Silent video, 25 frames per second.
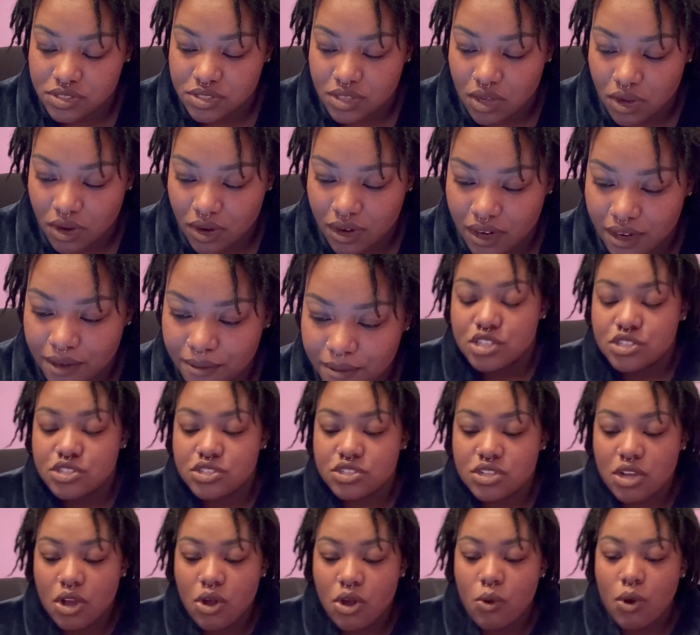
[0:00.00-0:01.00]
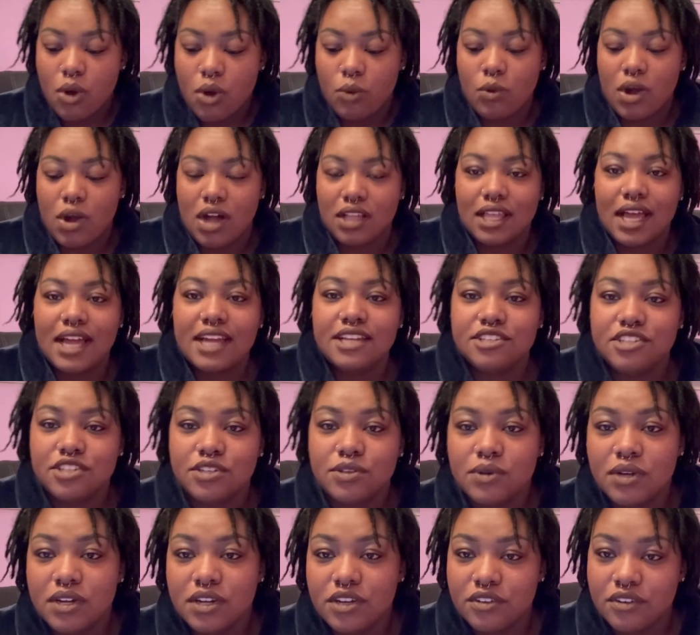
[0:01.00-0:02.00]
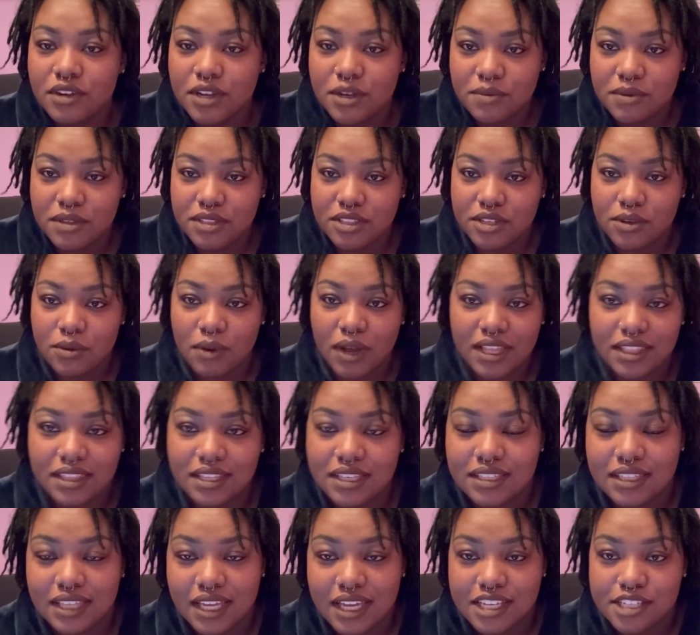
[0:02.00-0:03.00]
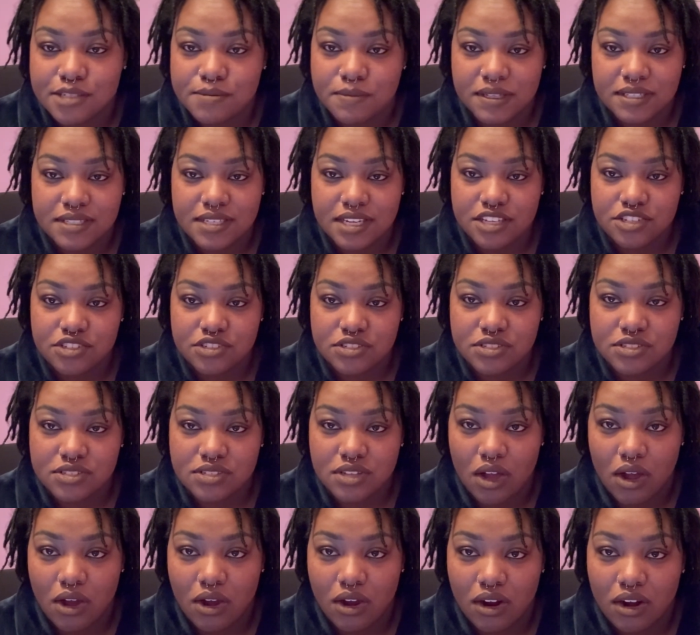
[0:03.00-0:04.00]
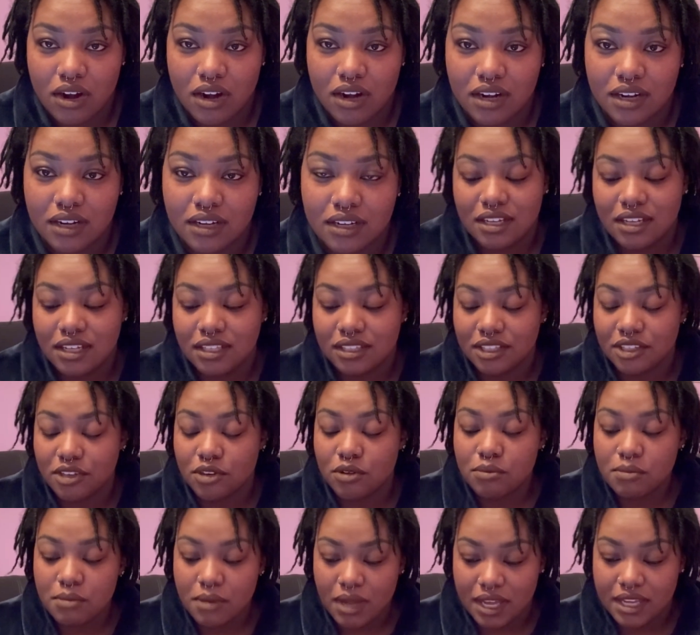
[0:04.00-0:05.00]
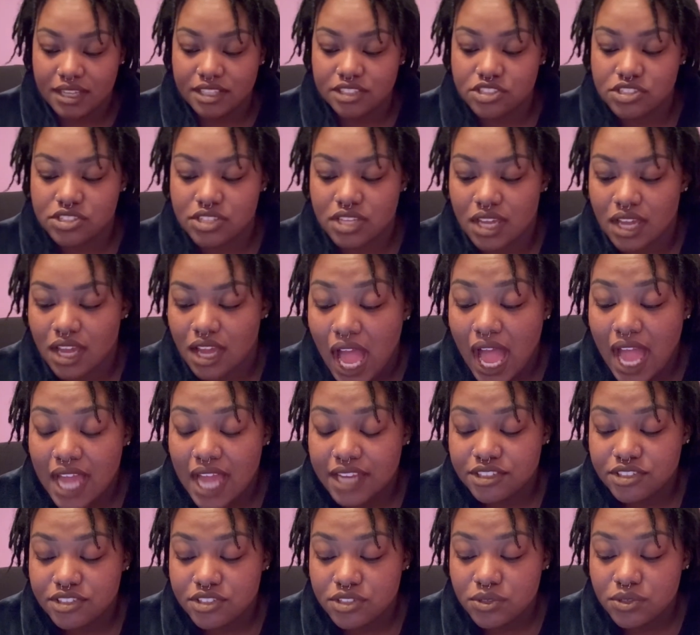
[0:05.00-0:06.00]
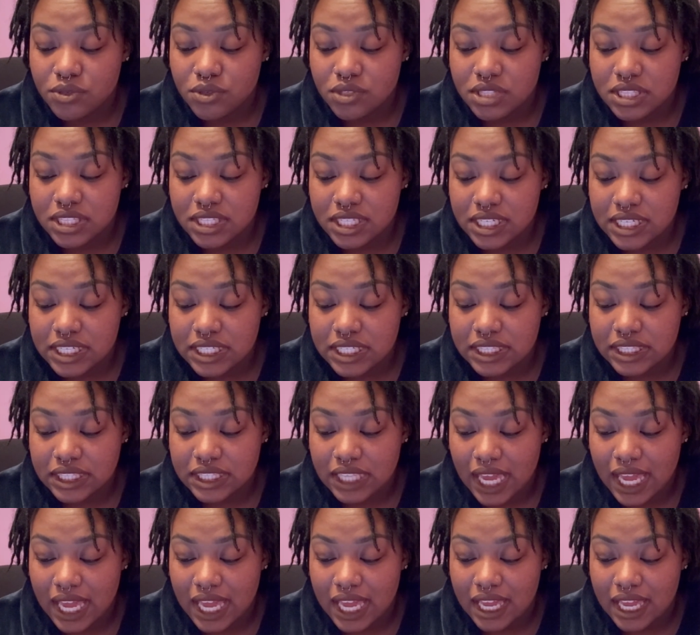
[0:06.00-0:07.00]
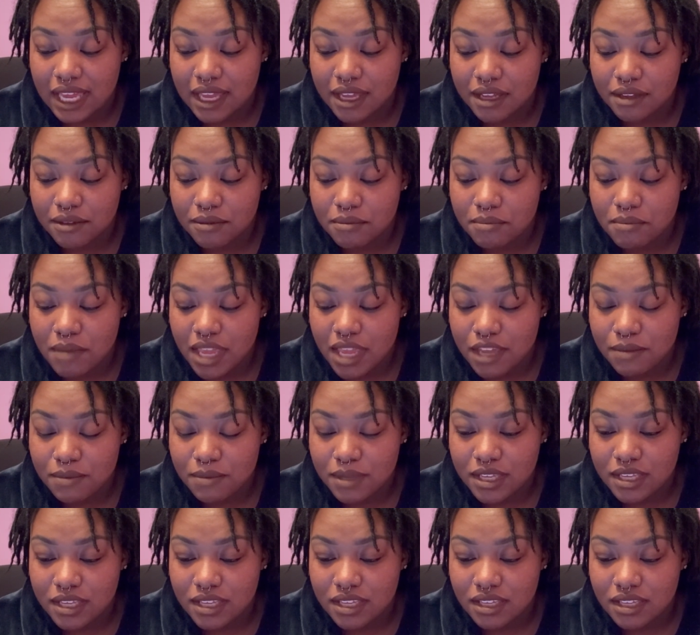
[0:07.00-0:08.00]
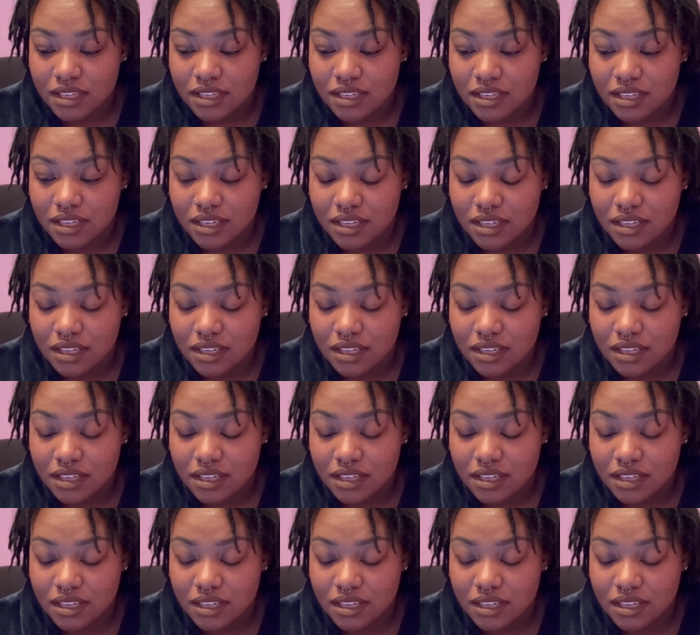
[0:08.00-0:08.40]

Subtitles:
are. So while I do agree with you, I think the expectations are a little much. I do think that maybe